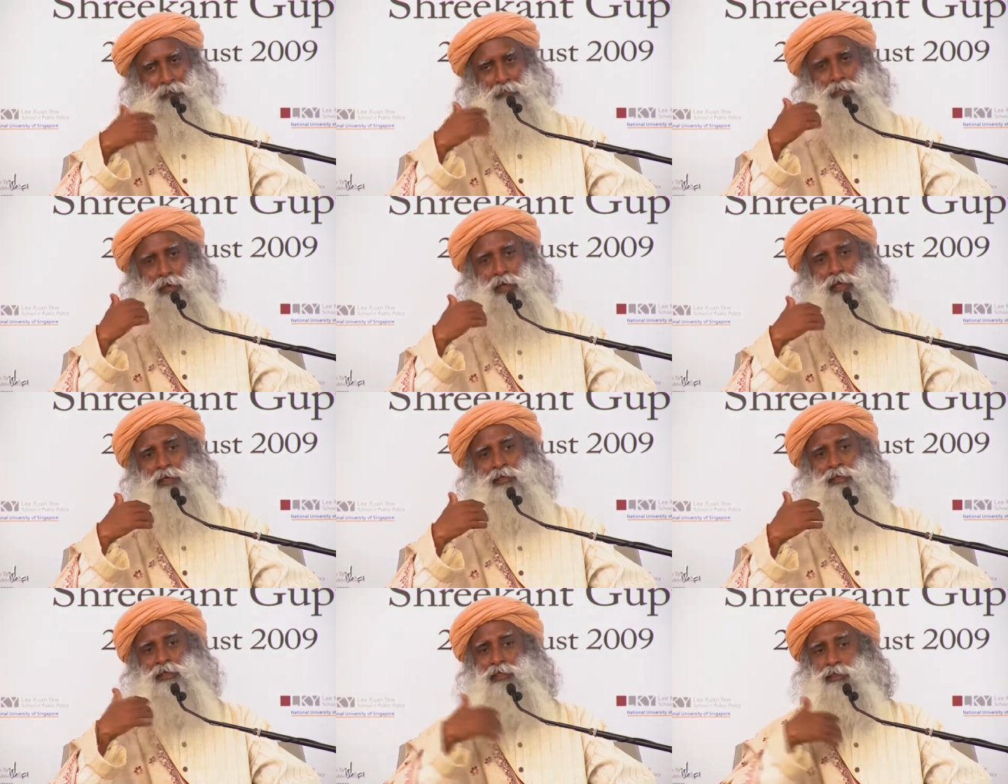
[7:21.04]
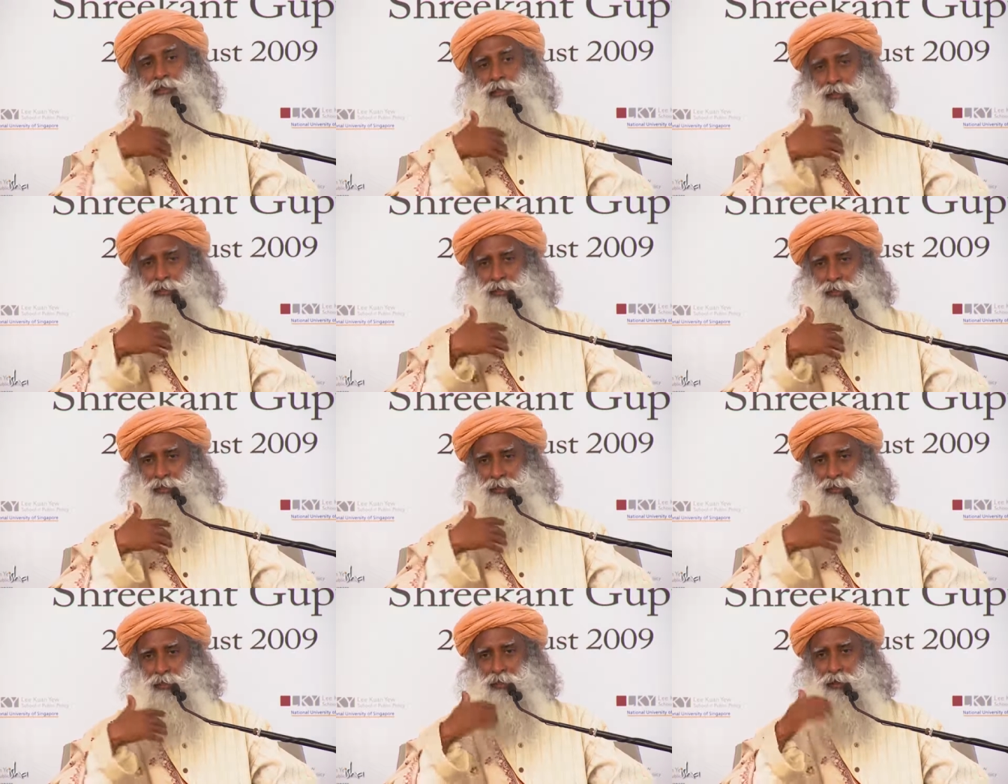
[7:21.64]
When I say
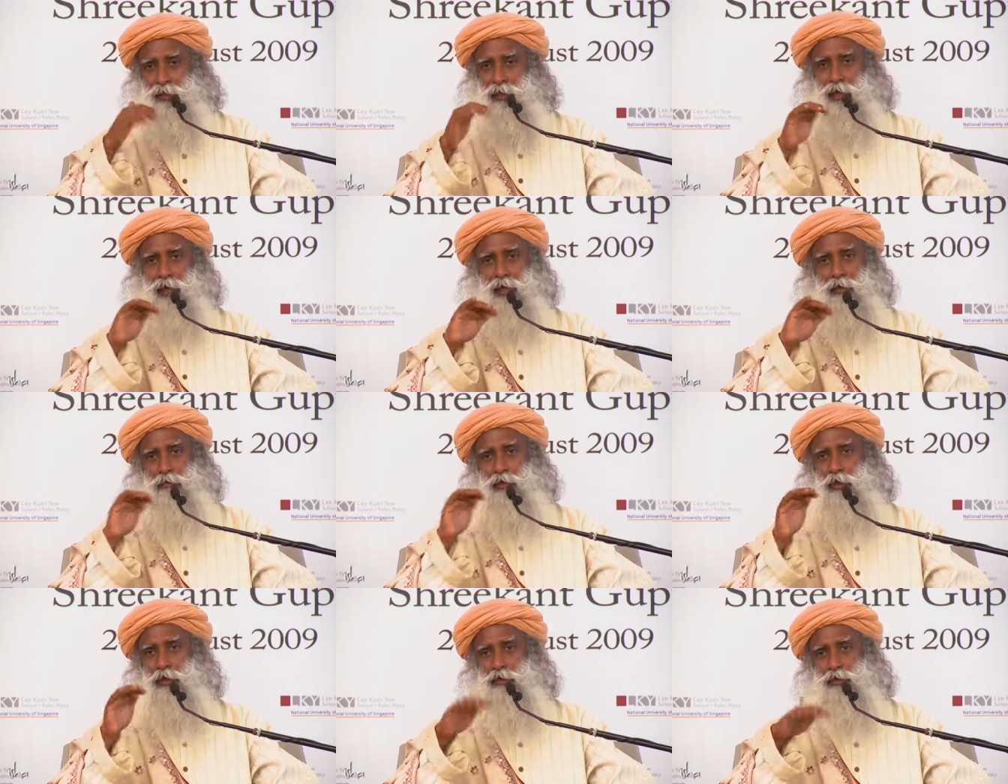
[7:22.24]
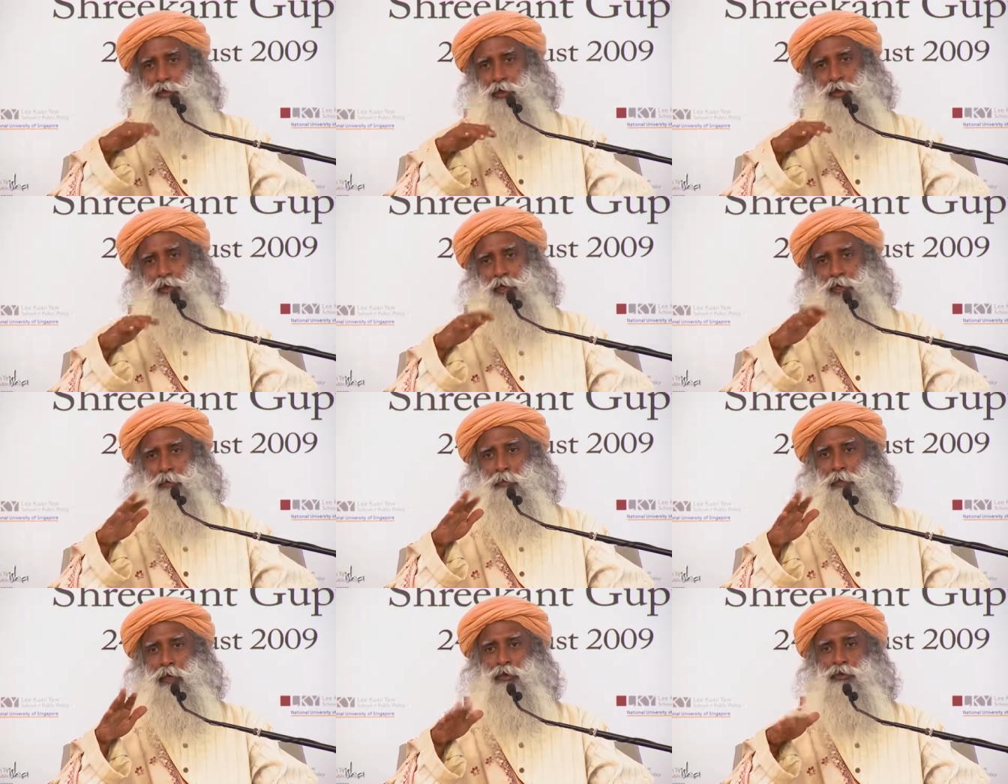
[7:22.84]
this, I'm not
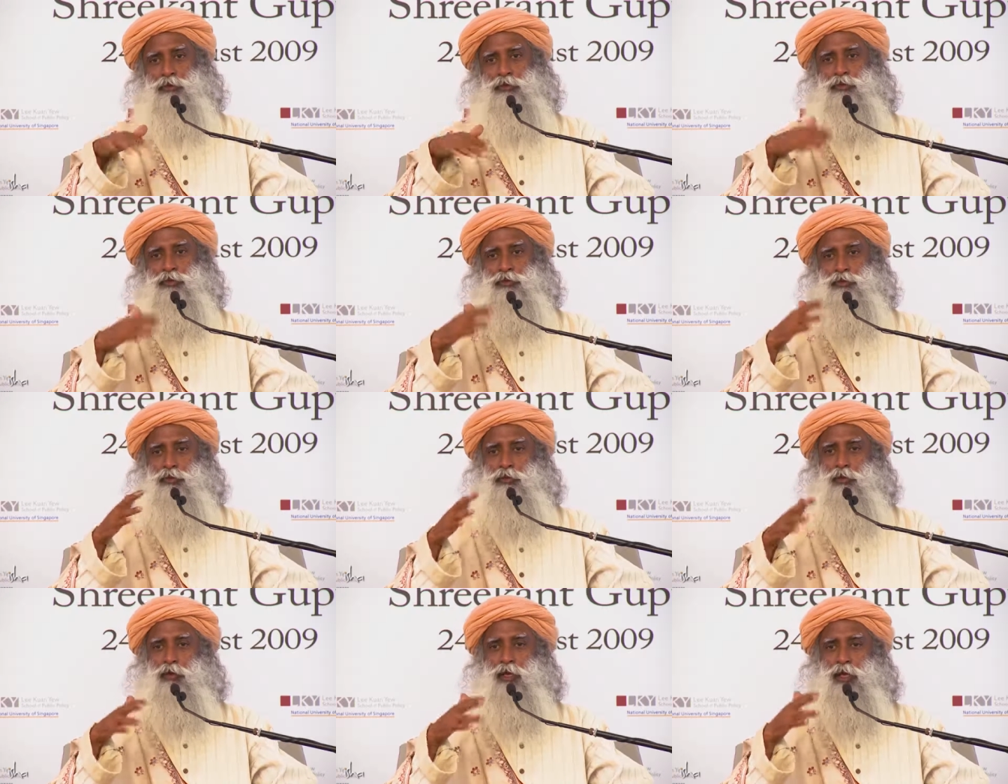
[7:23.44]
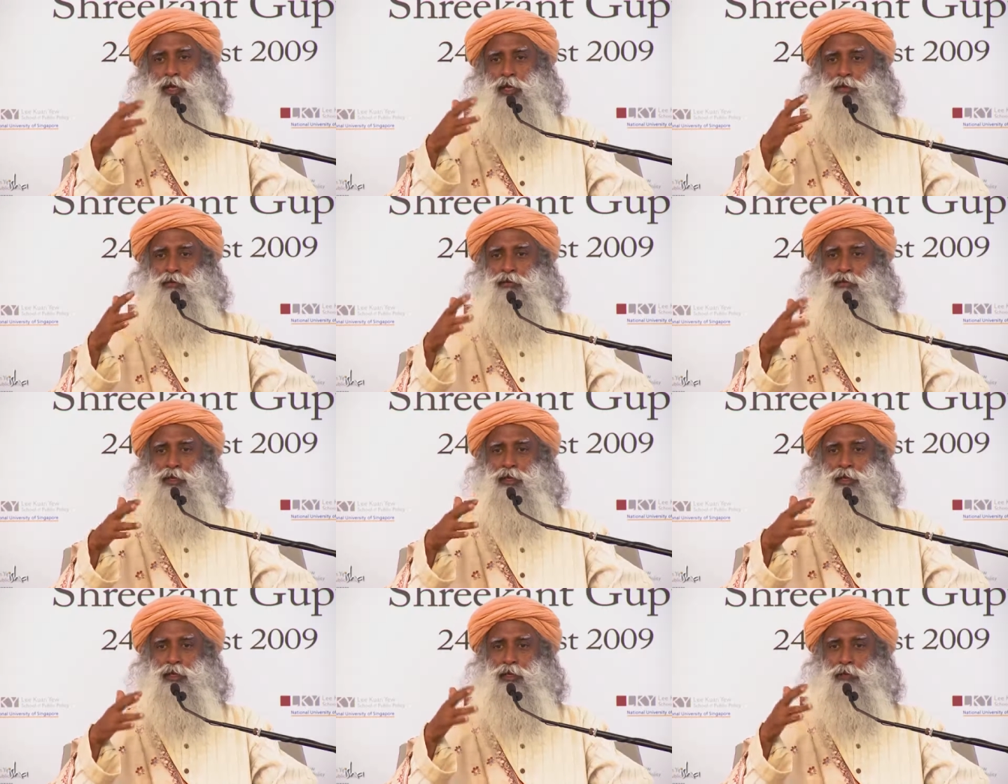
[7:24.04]
talking about you going and
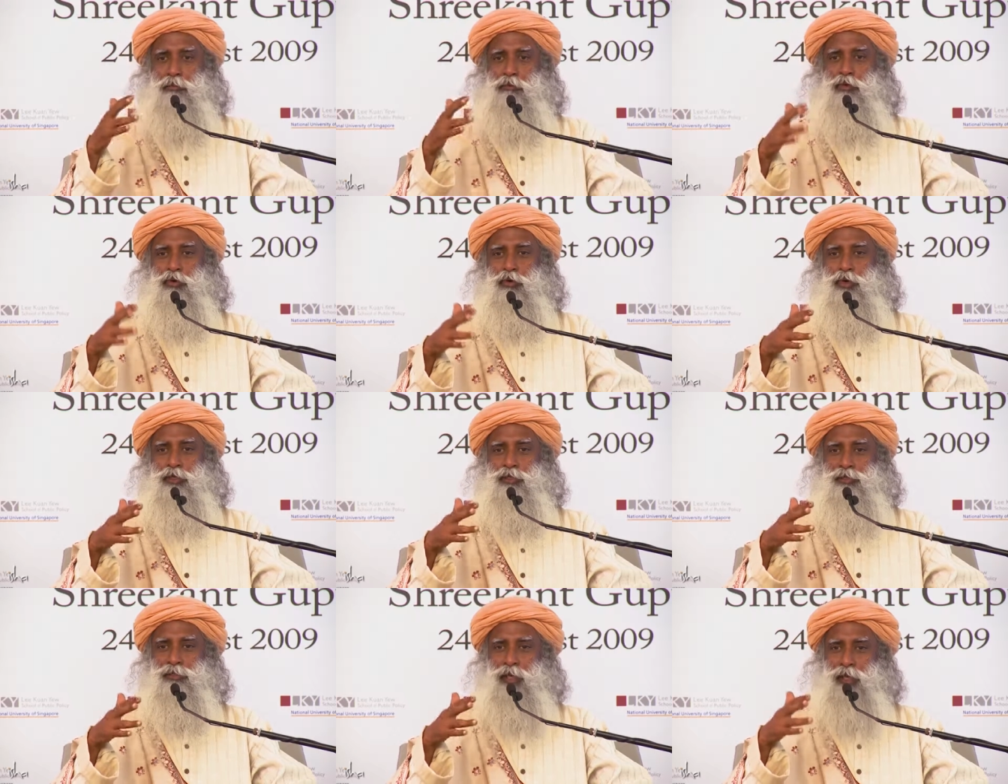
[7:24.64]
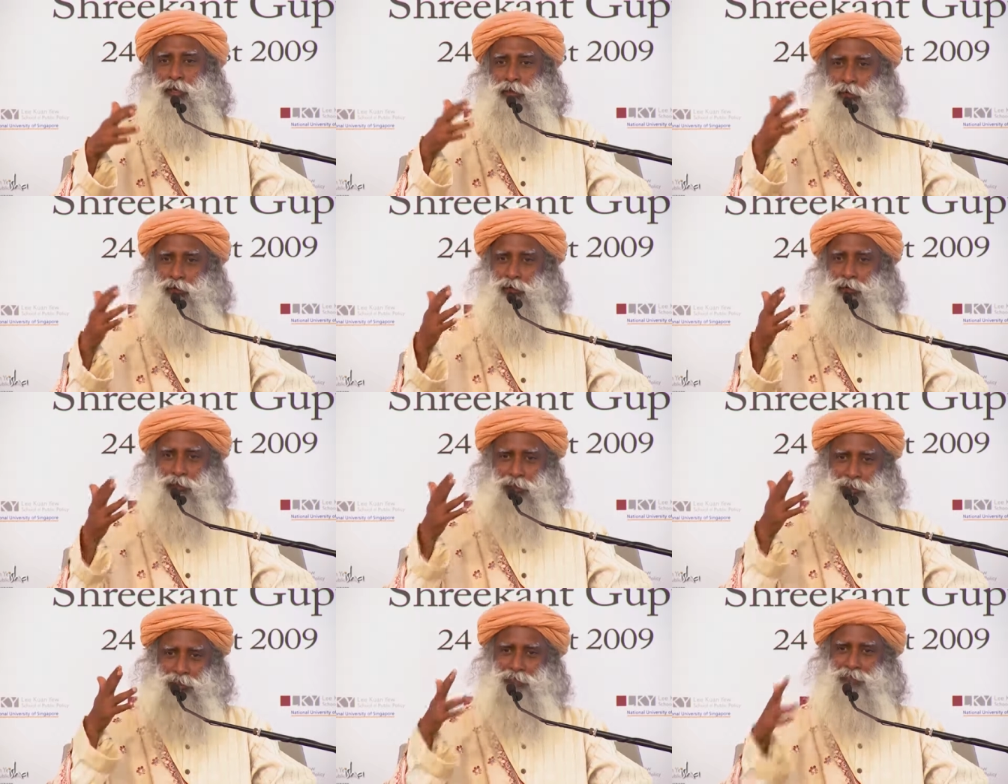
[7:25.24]
reading a book on
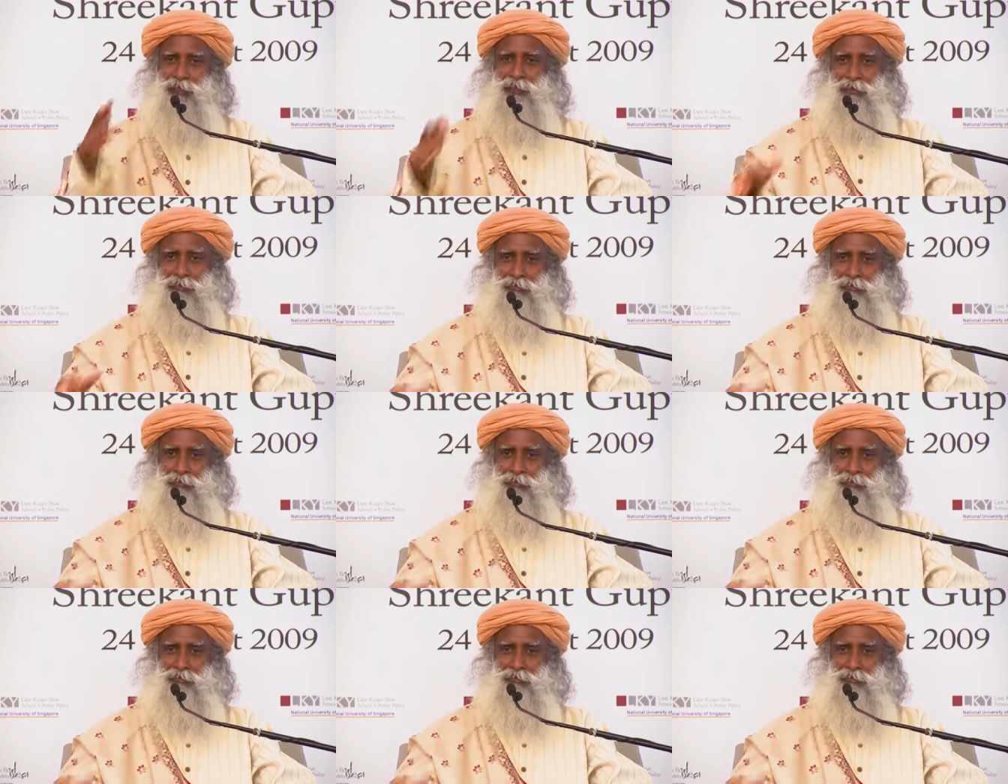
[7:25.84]
psychology